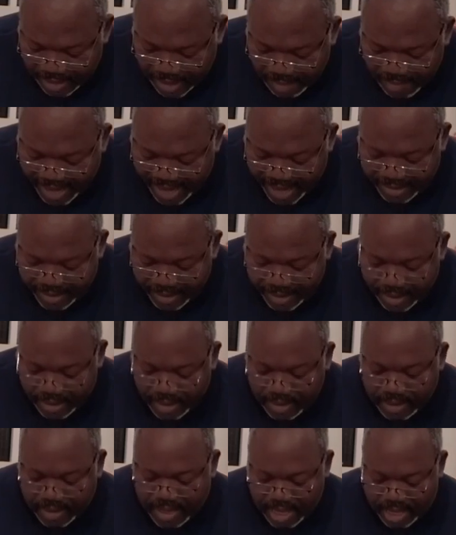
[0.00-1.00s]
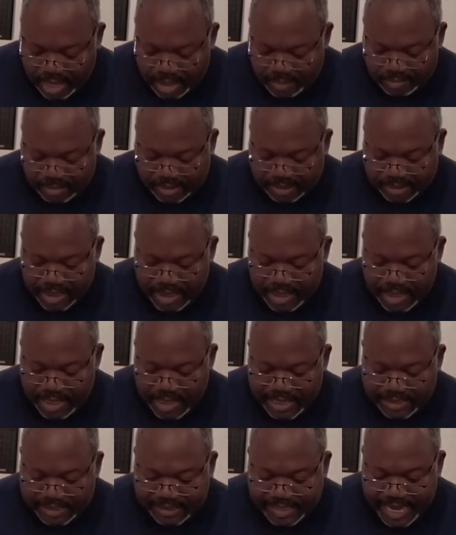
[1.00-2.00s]
commander, comes,
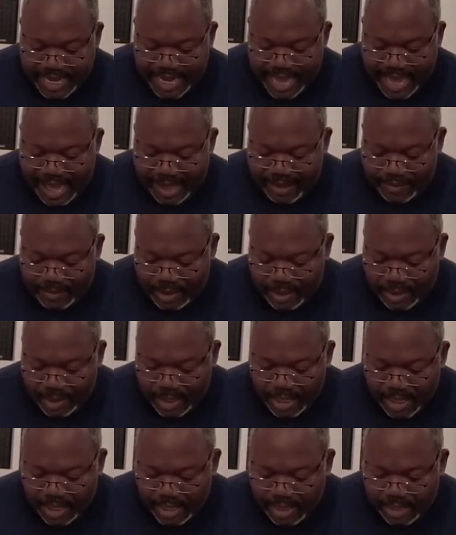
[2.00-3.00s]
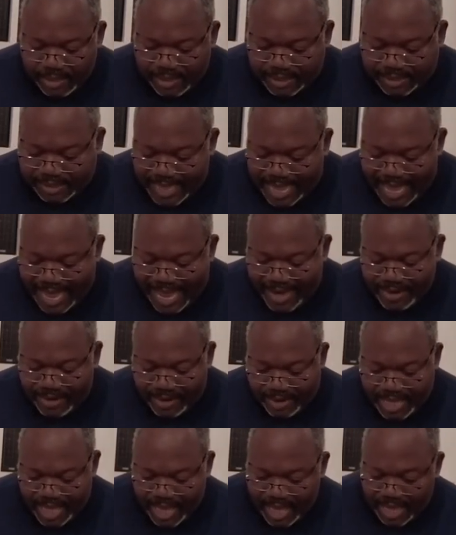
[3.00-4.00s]
he said, I will decide
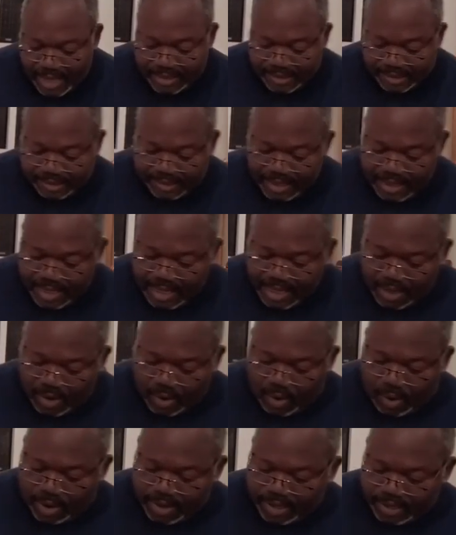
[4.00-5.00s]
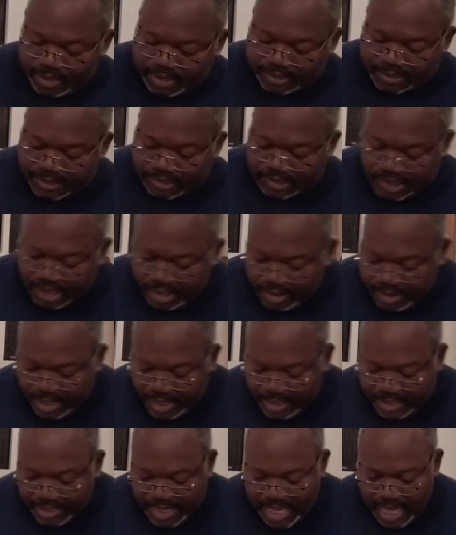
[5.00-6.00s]
your case. He ordered the
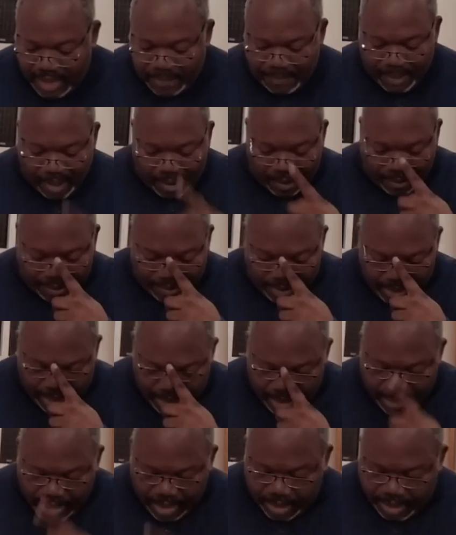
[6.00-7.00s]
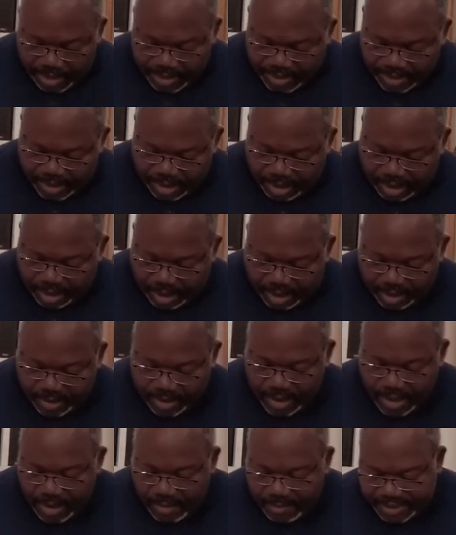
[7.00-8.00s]
centurion to keep Paul under guard,
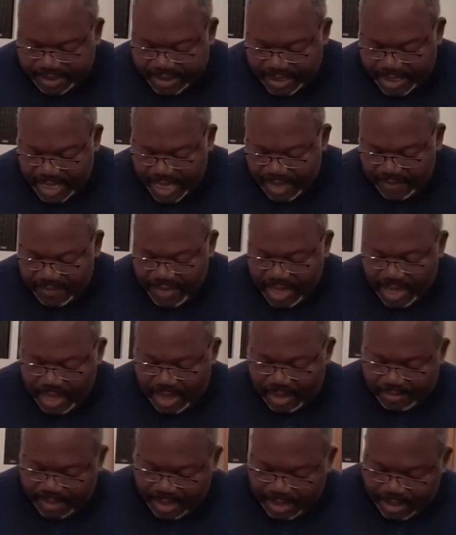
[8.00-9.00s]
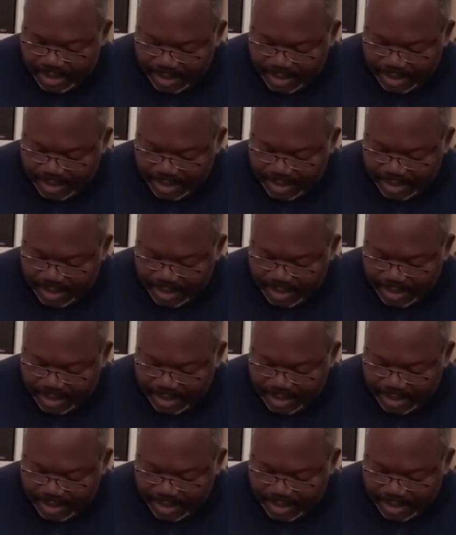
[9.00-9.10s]
but to give him